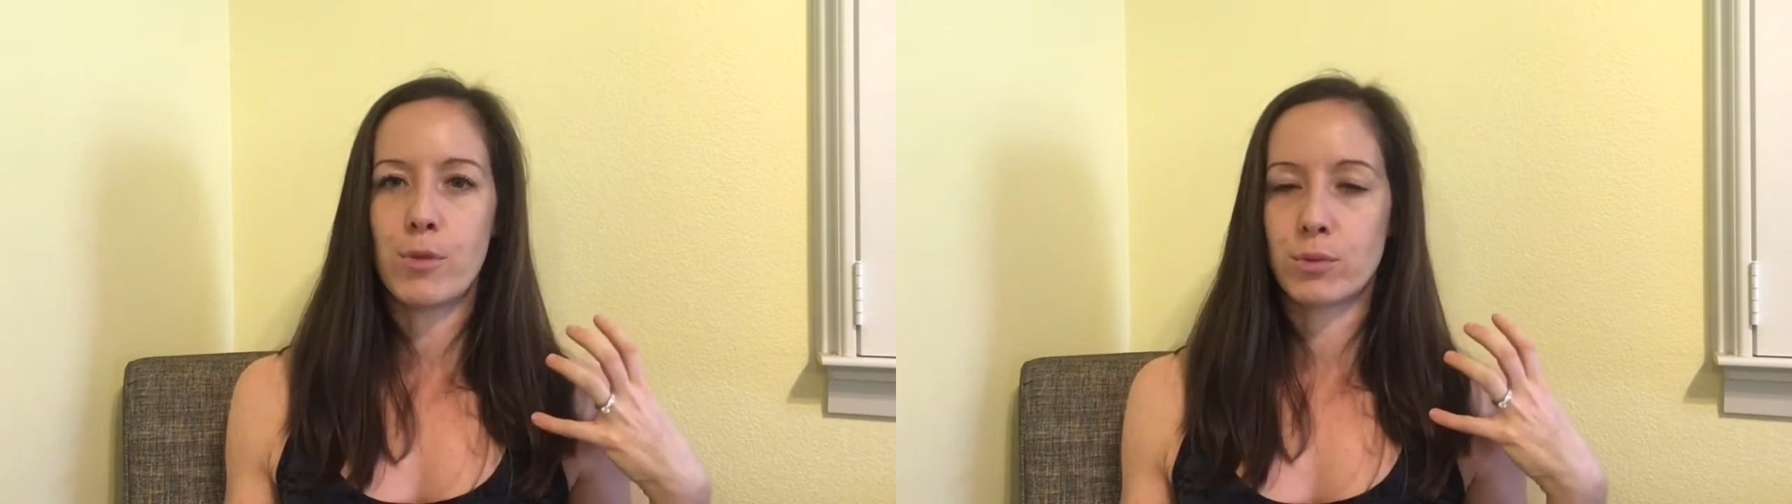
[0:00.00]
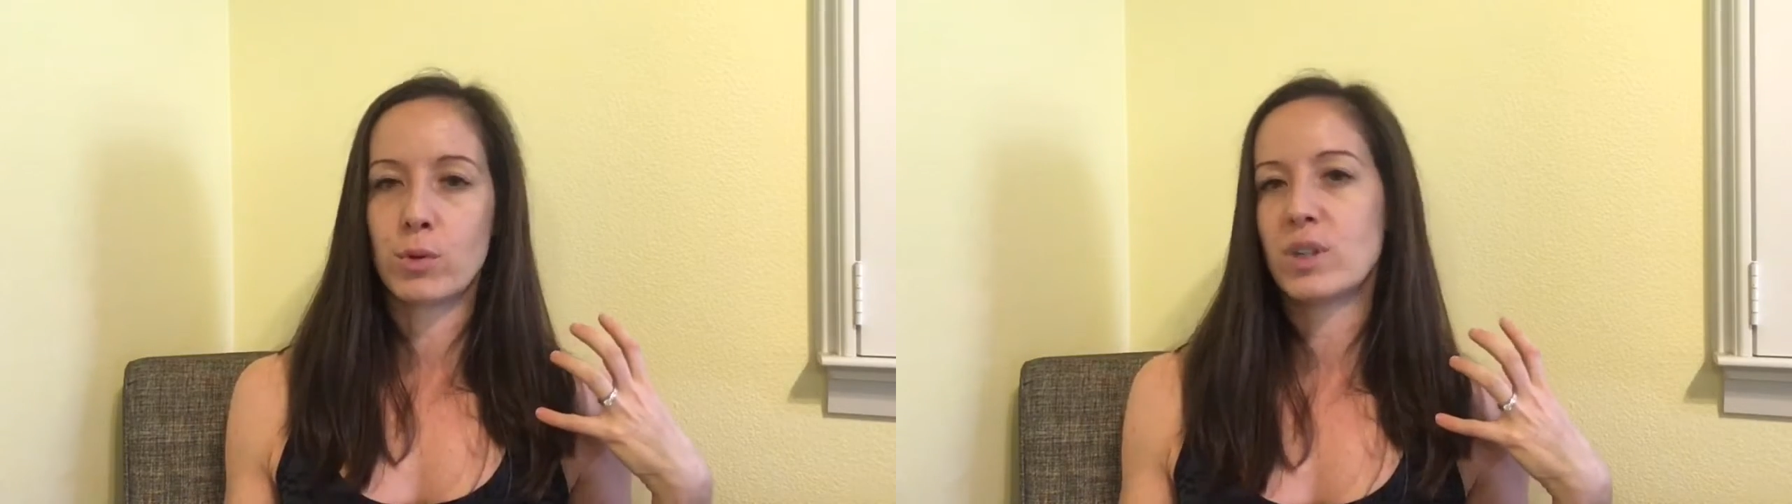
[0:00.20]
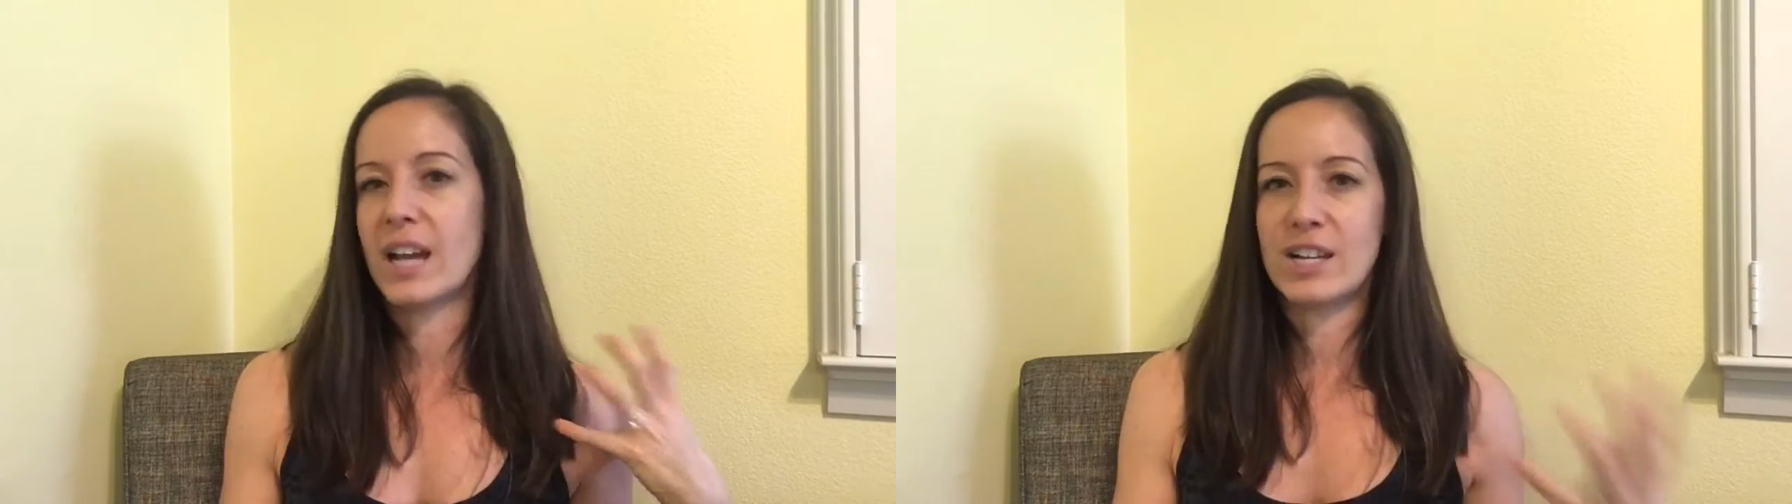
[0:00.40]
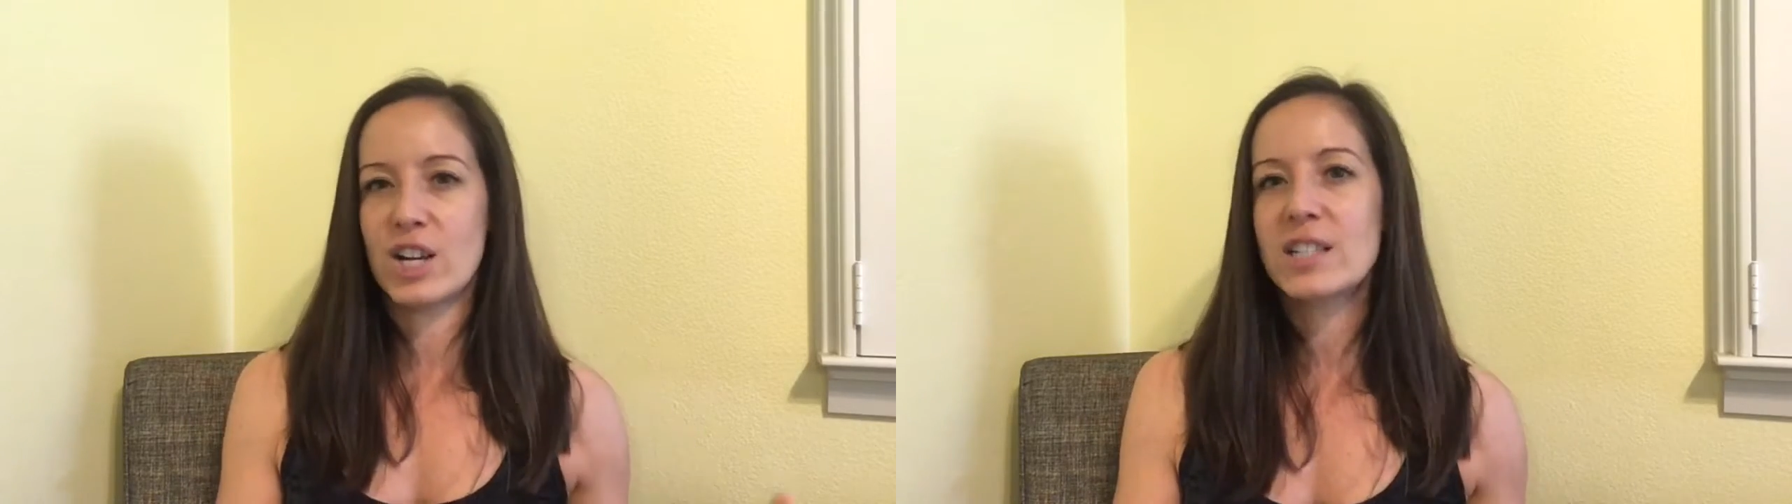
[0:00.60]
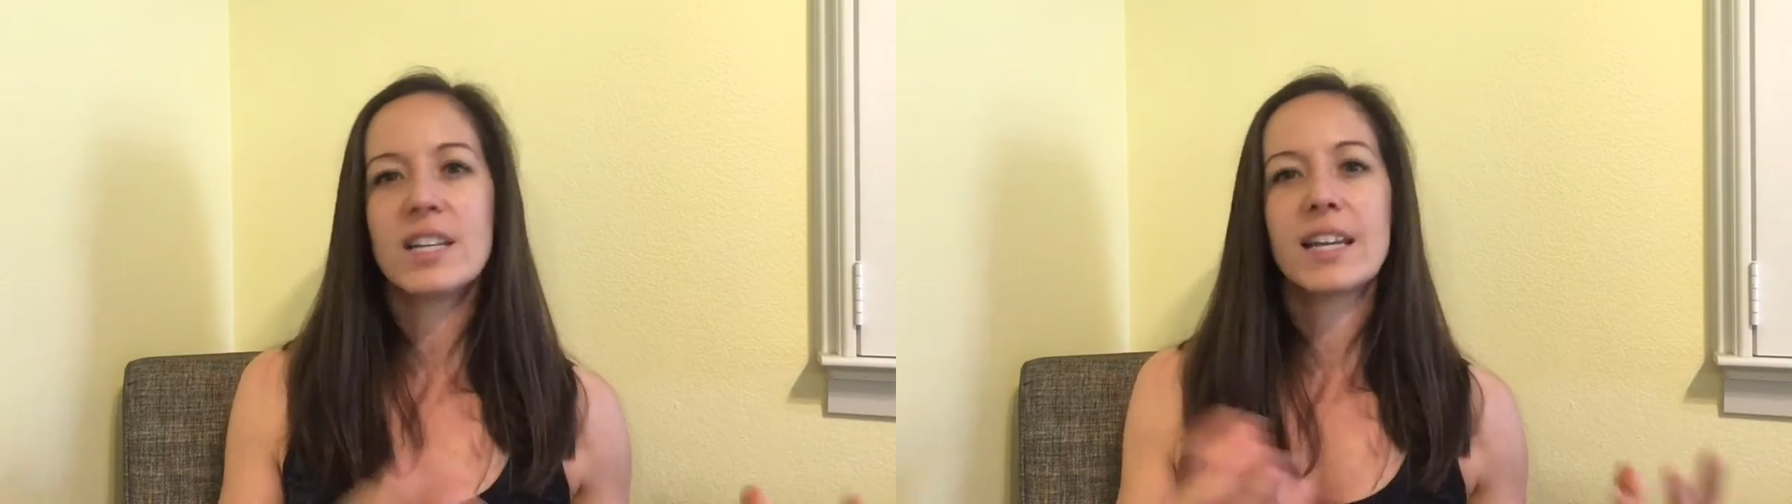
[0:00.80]
through the
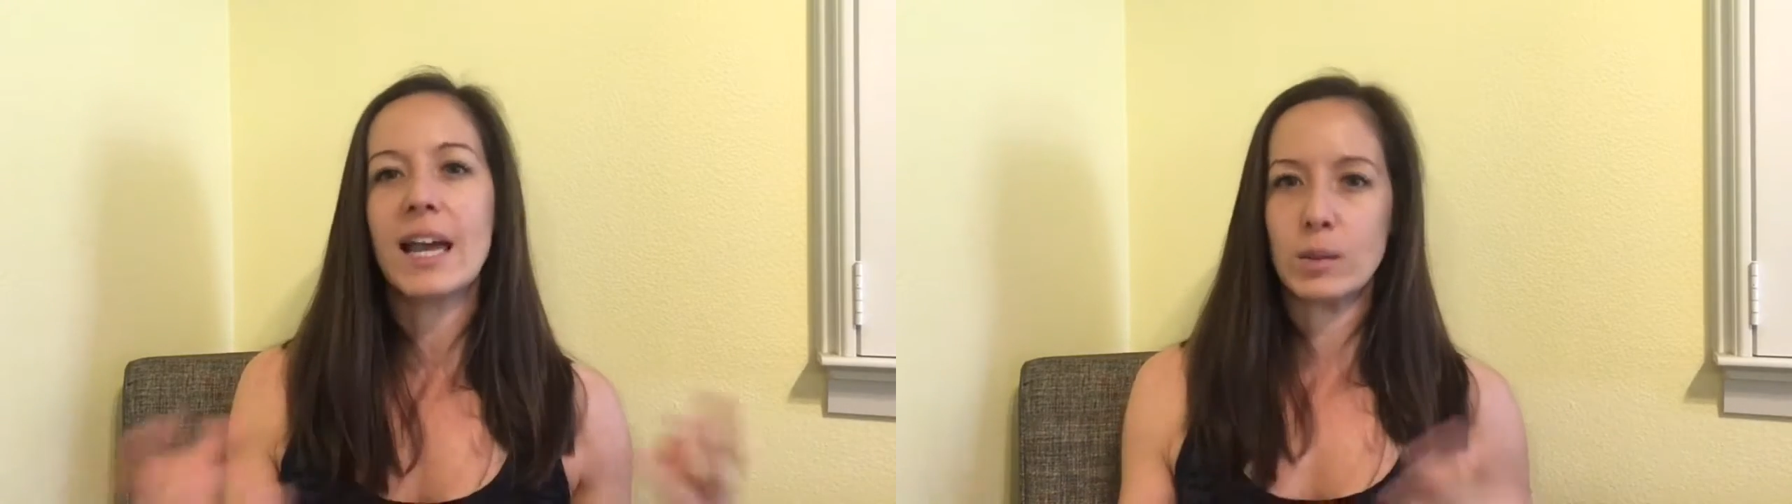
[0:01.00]
digesting